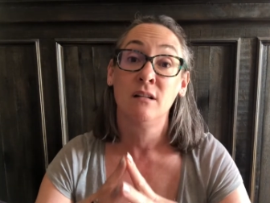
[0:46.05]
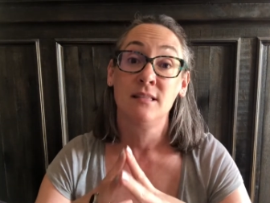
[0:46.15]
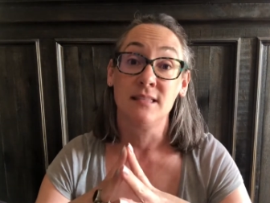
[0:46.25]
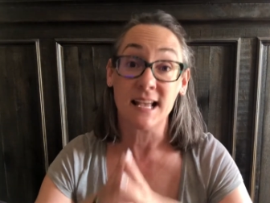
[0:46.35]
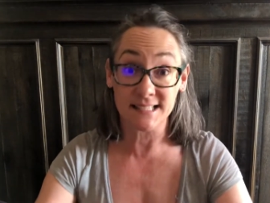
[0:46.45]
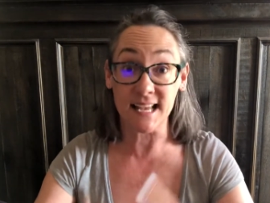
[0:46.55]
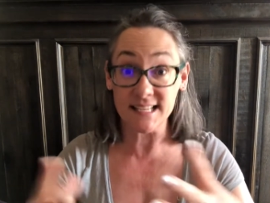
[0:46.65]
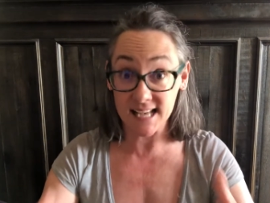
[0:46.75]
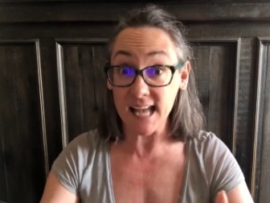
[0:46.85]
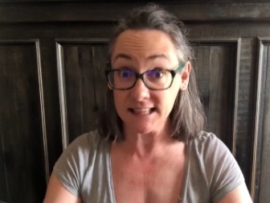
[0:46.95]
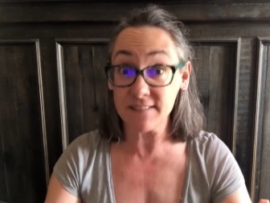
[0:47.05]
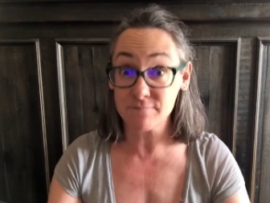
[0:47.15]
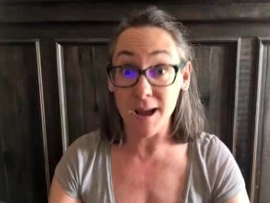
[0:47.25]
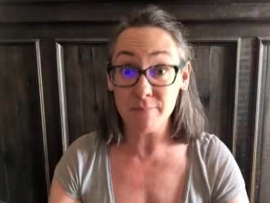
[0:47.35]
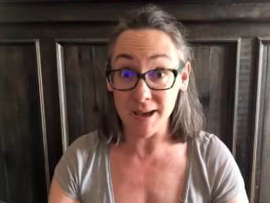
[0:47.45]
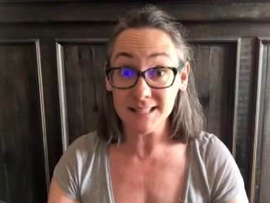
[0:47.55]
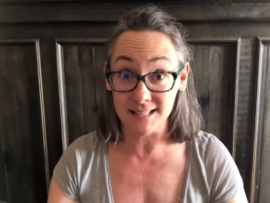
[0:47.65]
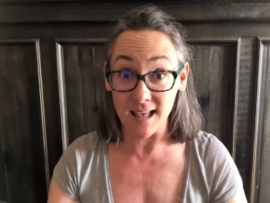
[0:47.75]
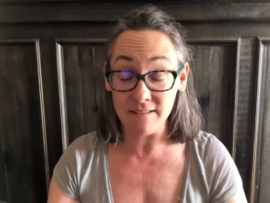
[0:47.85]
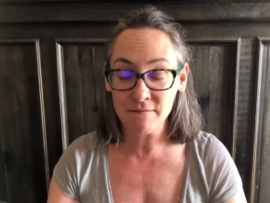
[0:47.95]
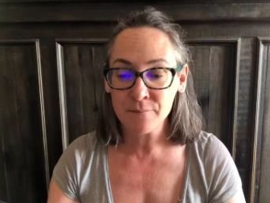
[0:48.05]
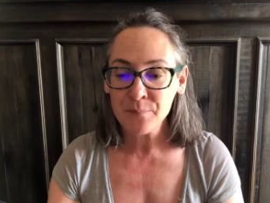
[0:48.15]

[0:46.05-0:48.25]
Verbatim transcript: that says I live my best life.